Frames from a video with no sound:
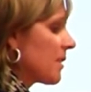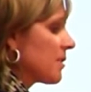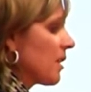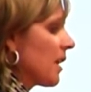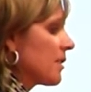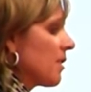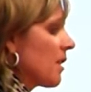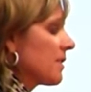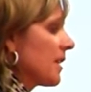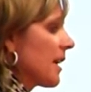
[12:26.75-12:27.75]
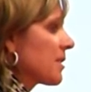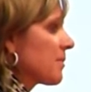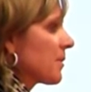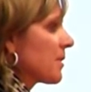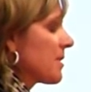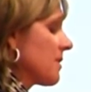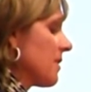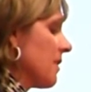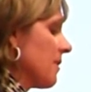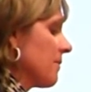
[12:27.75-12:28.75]
I talk to experts
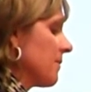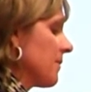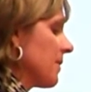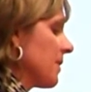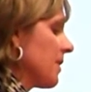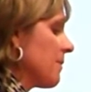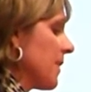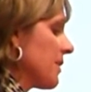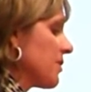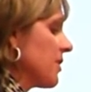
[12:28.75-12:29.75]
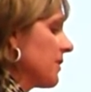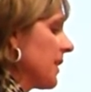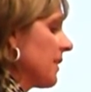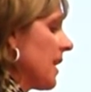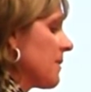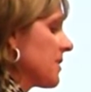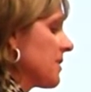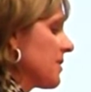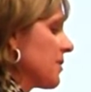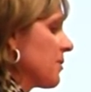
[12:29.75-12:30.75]
that manage neonatal
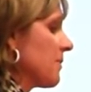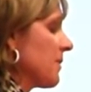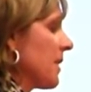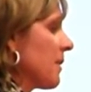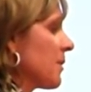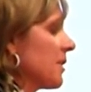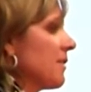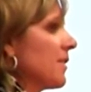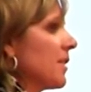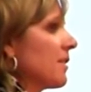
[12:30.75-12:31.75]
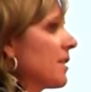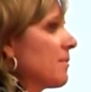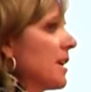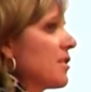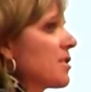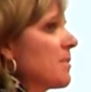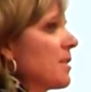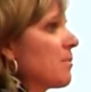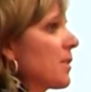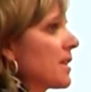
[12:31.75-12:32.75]
abstinence syndrome, they really feel that it may just
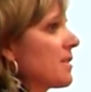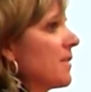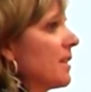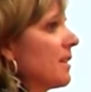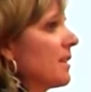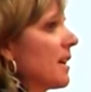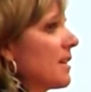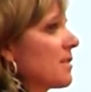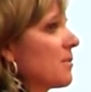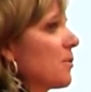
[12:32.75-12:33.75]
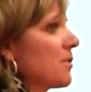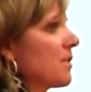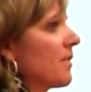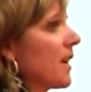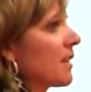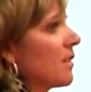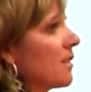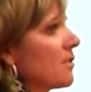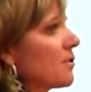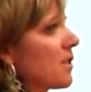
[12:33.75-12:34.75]
be the breastfeeding that has the most effect,
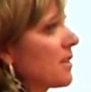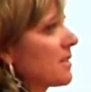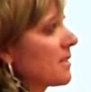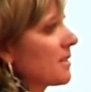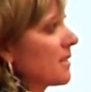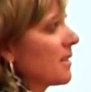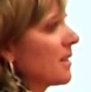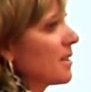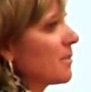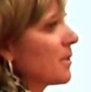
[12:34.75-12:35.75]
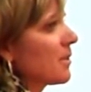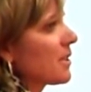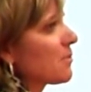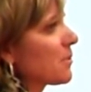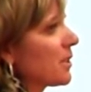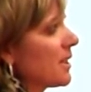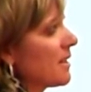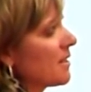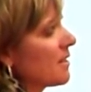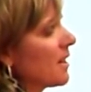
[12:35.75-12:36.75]
not the drugs in the milk, because
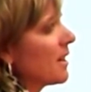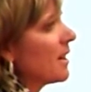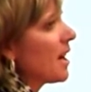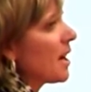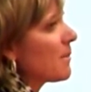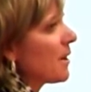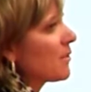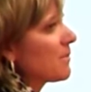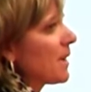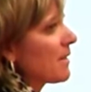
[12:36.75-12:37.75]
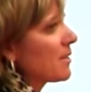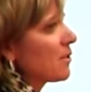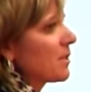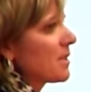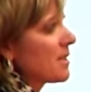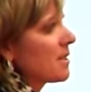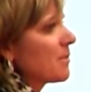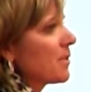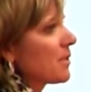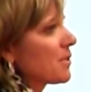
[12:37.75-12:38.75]
really the amount of methadone that's in
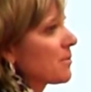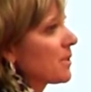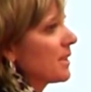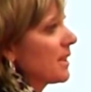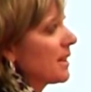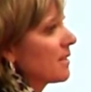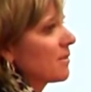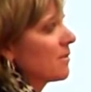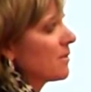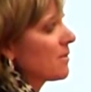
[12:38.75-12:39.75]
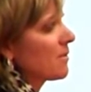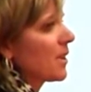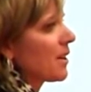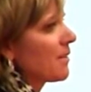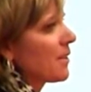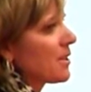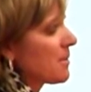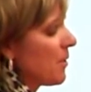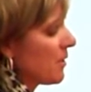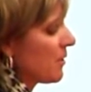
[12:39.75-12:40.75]
the milk is really a very, very
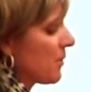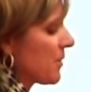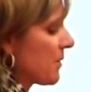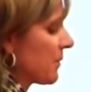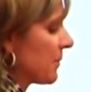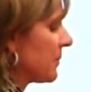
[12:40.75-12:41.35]
small dose.